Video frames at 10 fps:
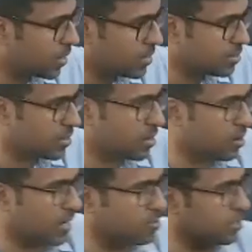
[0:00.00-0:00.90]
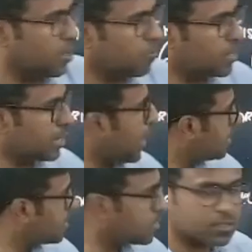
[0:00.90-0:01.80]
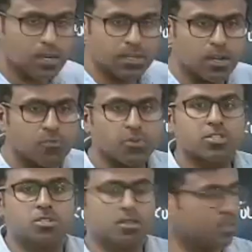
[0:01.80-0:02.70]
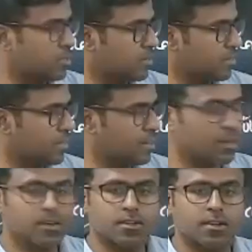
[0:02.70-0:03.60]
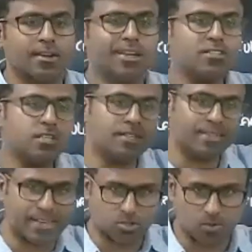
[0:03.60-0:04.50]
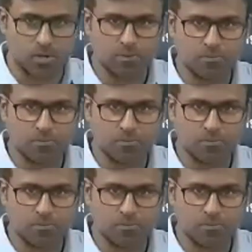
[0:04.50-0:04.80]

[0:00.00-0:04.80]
Christ and all comes. But as a result of which, the religion takes over.